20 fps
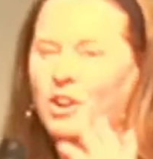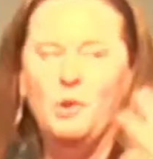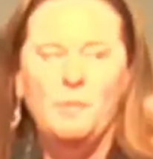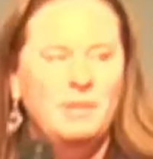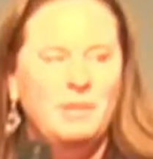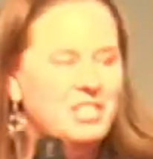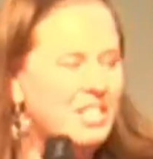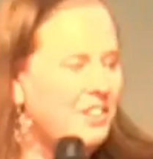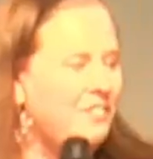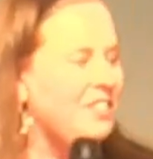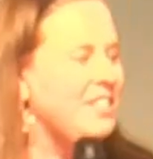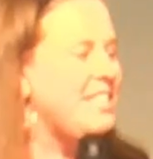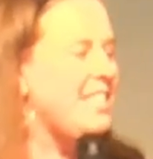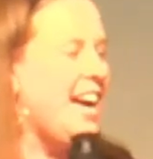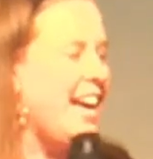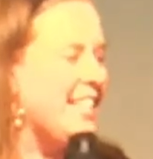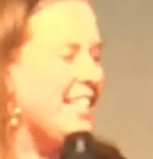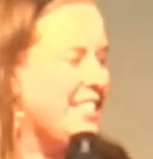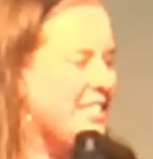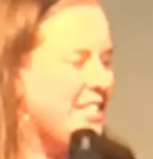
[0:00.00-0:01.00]
bunch of different
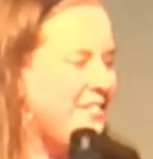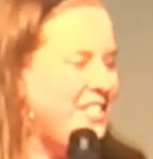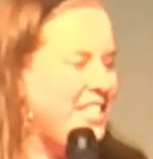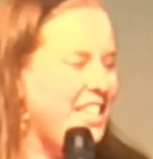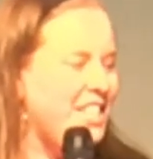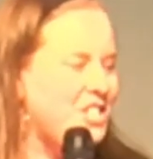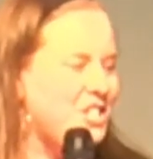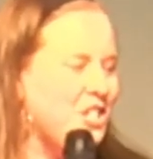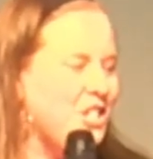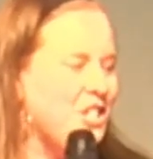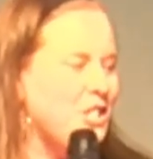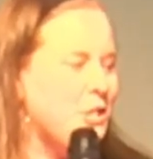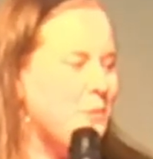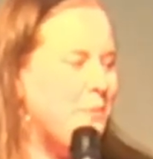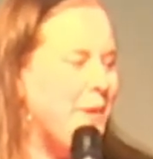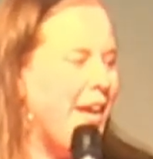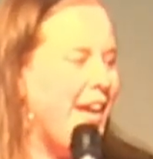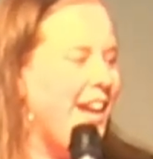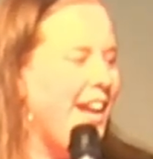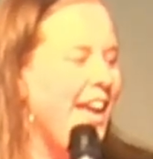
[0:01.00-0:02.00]
sizes of t-shirts,
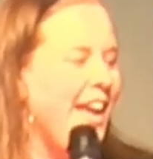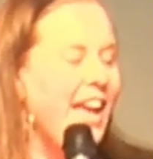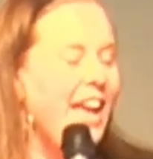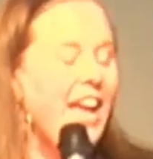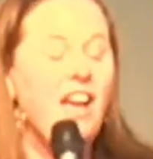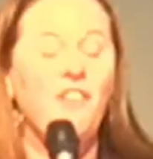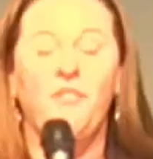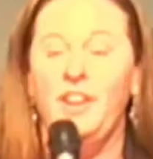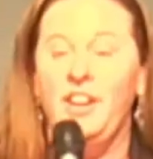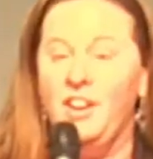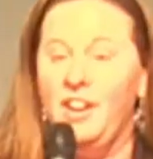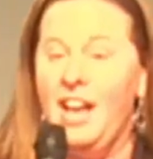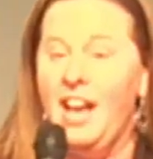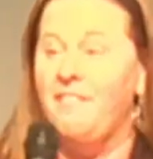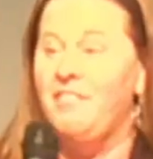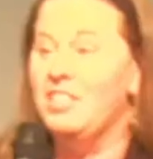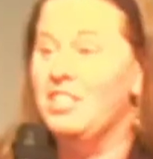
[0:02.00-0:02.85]
but if we don't have your